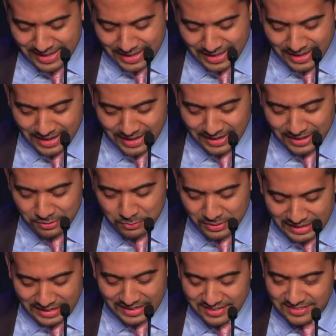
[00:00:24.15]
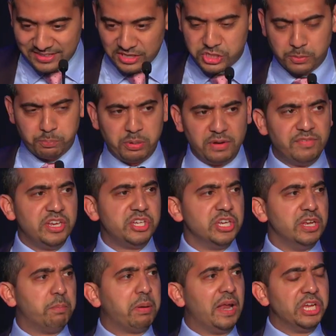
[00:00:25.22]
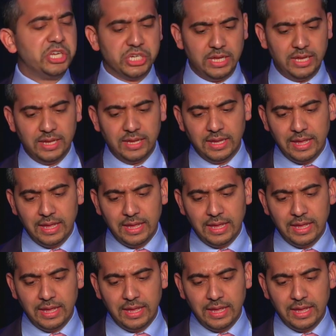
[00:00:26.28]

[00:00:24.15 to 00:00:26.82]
It really is such a privilege and a pleasure